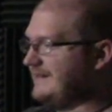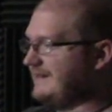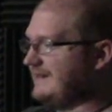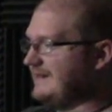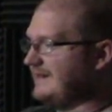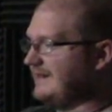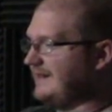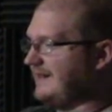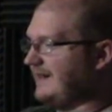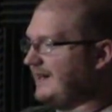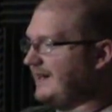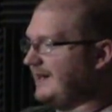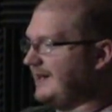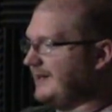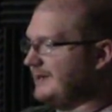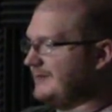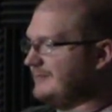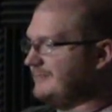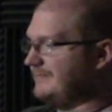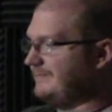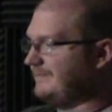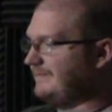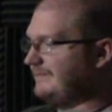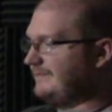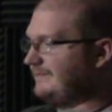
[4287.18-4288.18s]

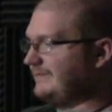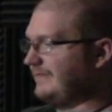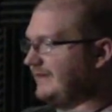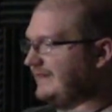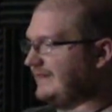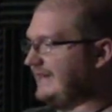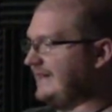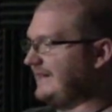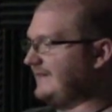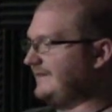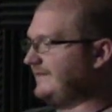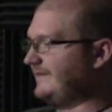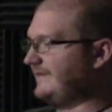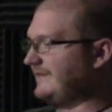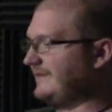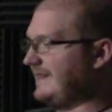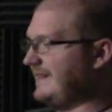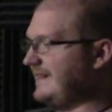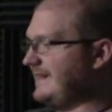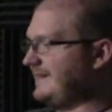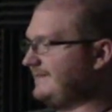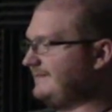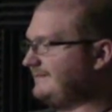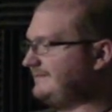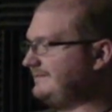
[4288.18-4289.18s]
Um, but yeah, for
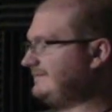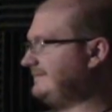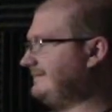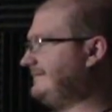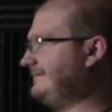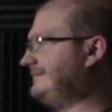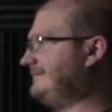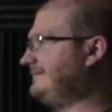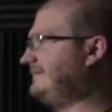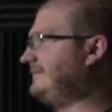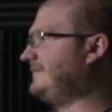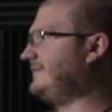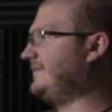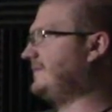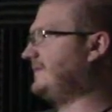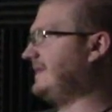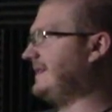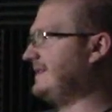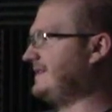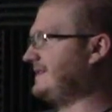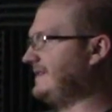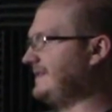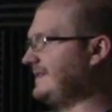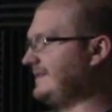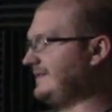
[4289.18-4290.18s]
that,
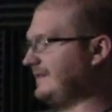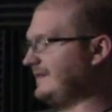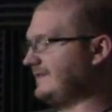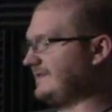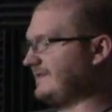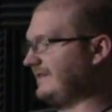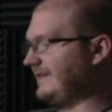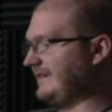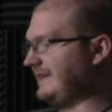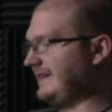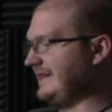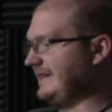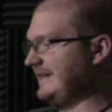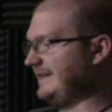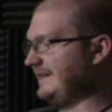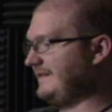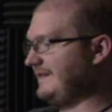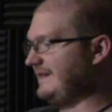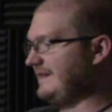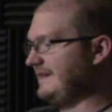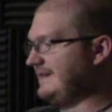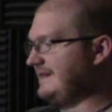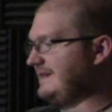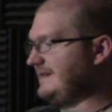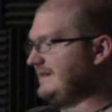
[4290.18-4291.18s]
that's it. That's all I have.
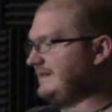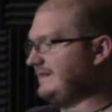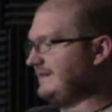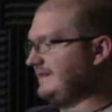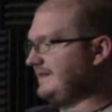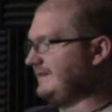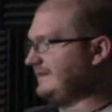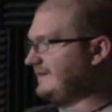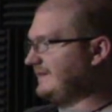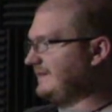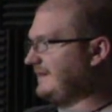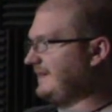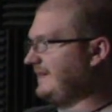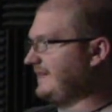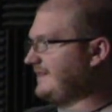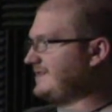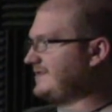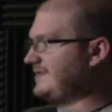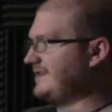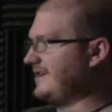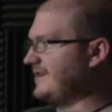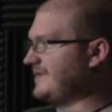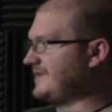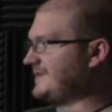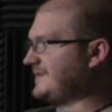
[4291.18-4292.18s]
Like,
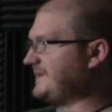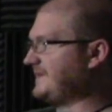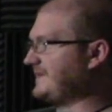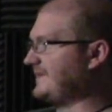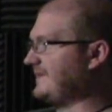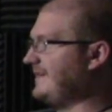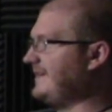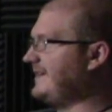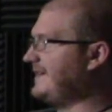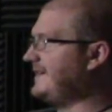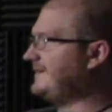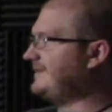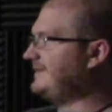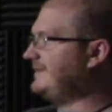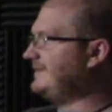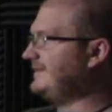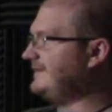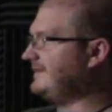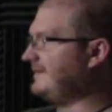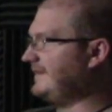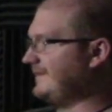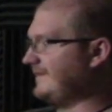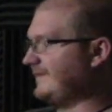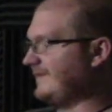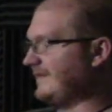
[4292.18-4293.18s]
share, subscribe.
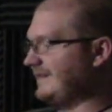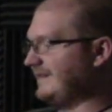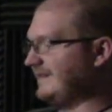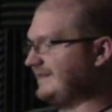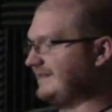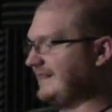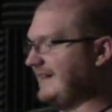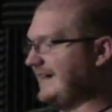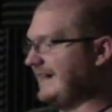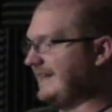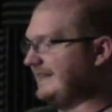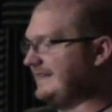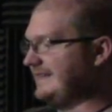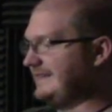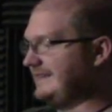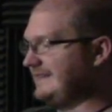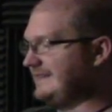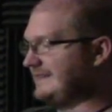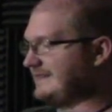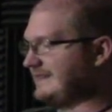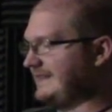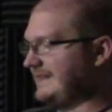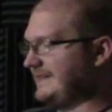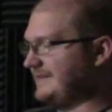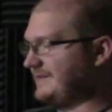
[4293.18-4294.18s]
For the ungodly
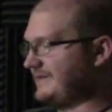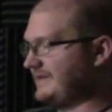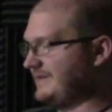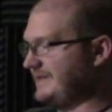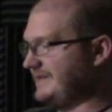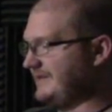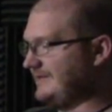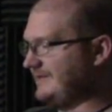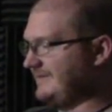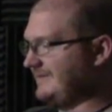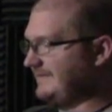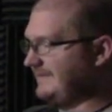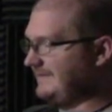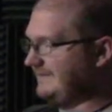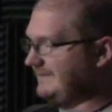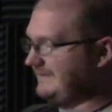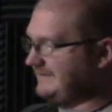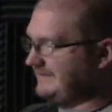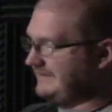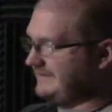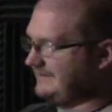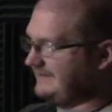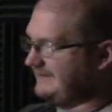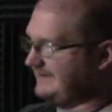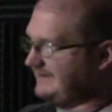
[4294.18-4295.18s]
geeks, I was Joe. I was
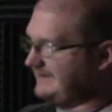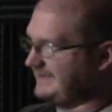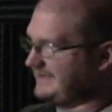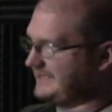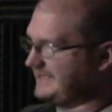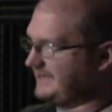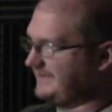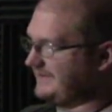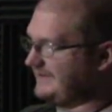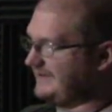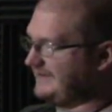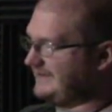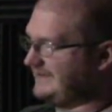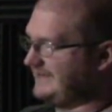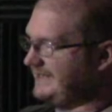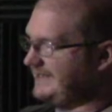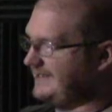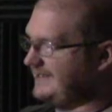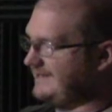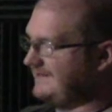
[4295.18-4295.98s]
Luke. You guys have a good day.